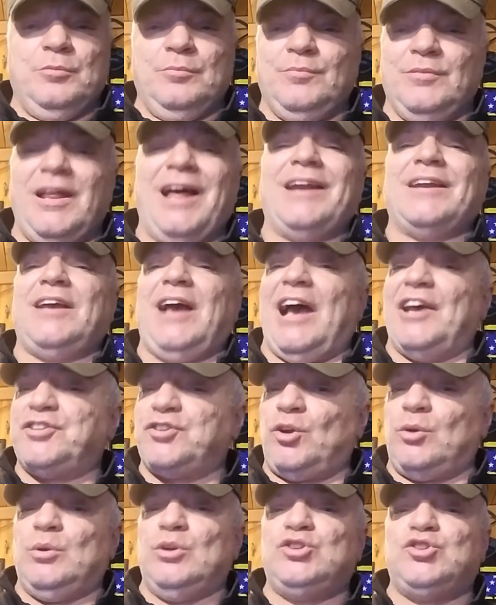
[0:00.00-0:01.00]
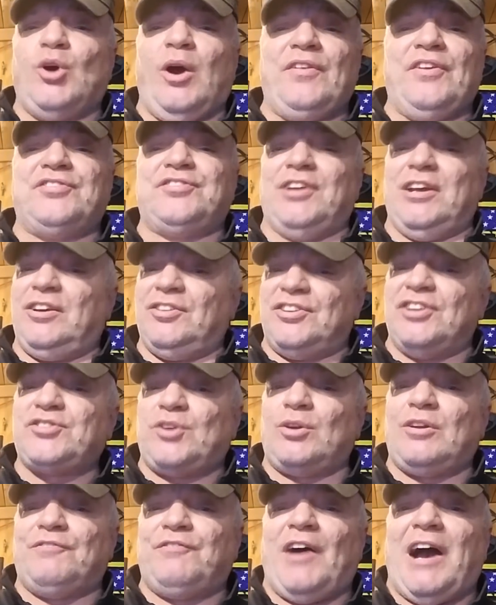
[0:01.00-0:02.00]
a lot of guys are going to enjoy this thing because it's
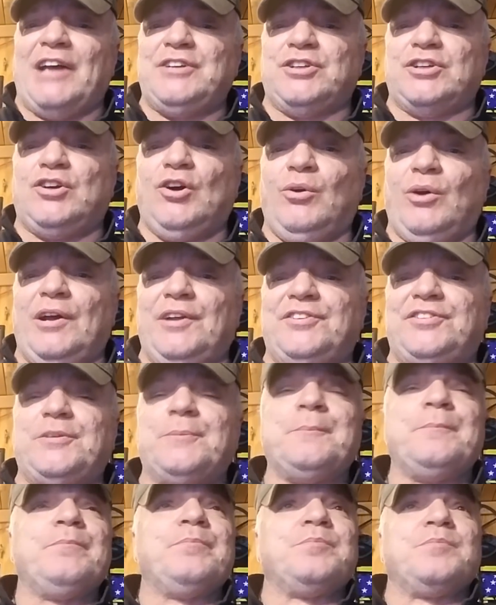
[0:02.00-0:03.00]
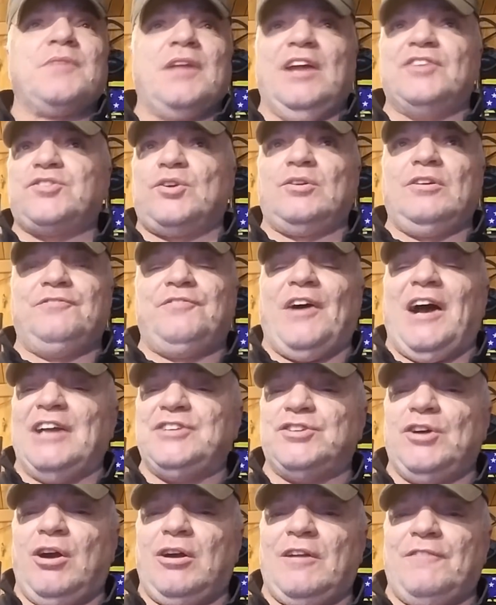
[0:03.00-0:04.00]
going to find your coins. It's going to find
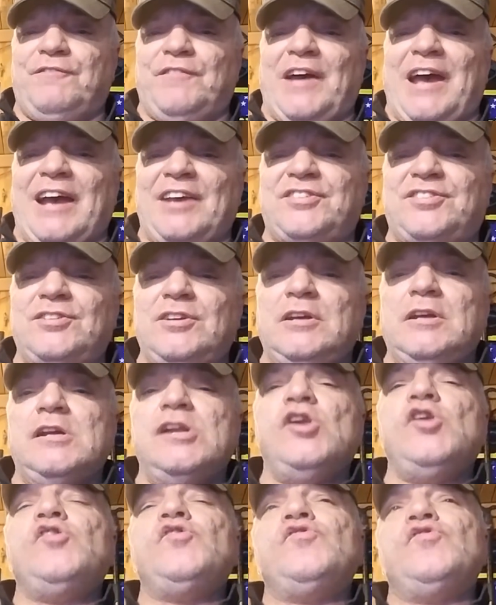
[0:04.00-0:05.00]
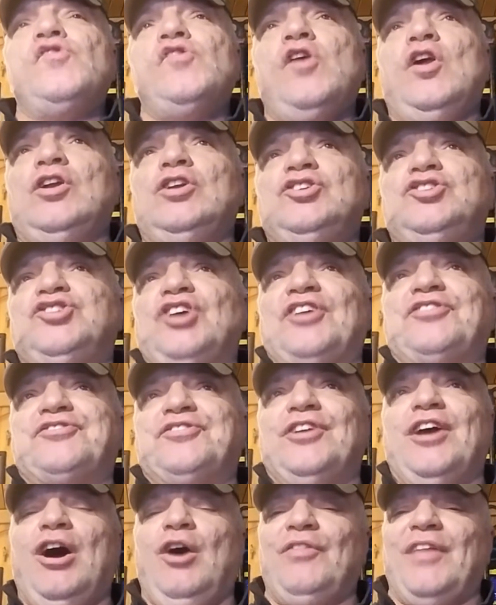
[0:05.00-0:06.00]
your artifacts. Just
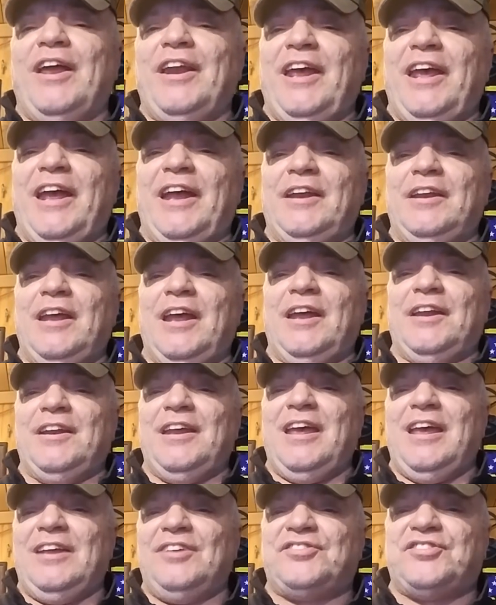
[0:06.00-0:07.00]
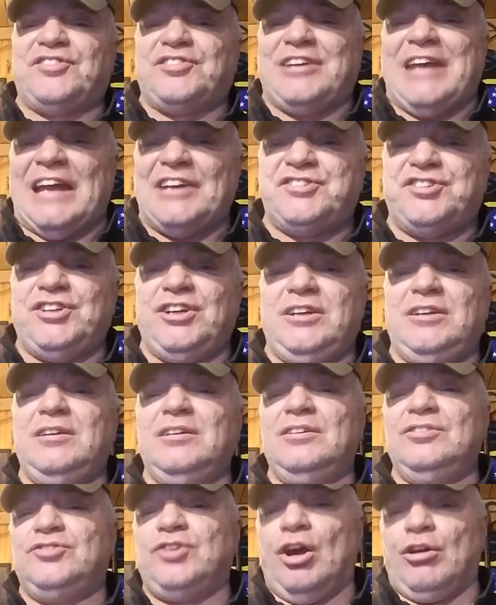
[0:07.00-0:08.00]
know that in sketchy
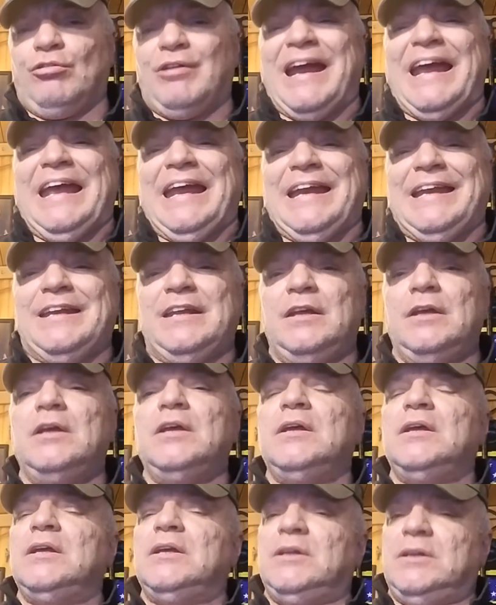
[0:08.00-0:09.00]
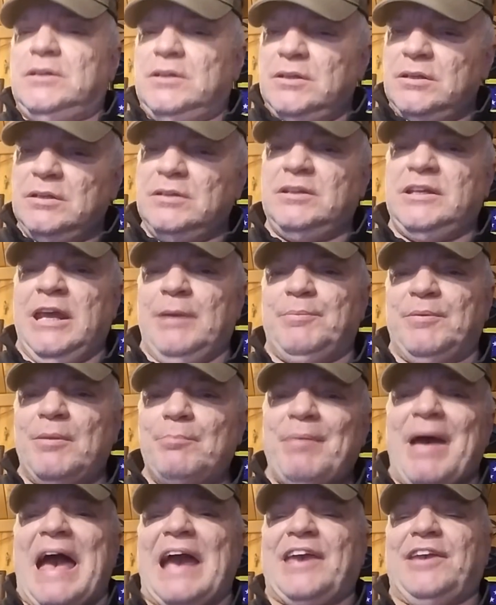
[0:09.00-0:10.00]
terrain, keep in the
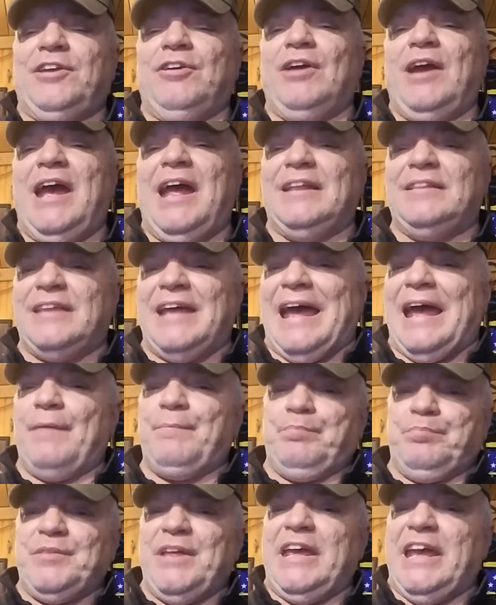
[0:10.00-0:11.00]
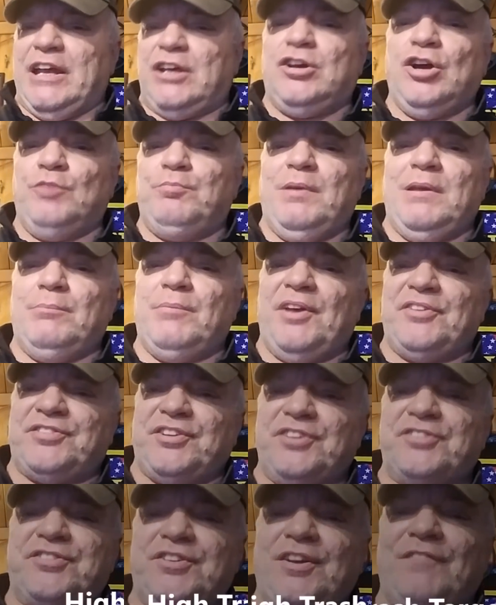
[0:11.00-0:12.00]
back of your head that it could be
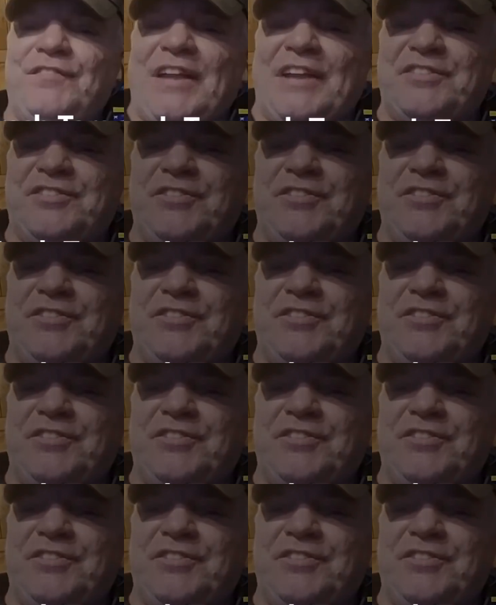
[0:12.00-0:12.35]
missing stuff that's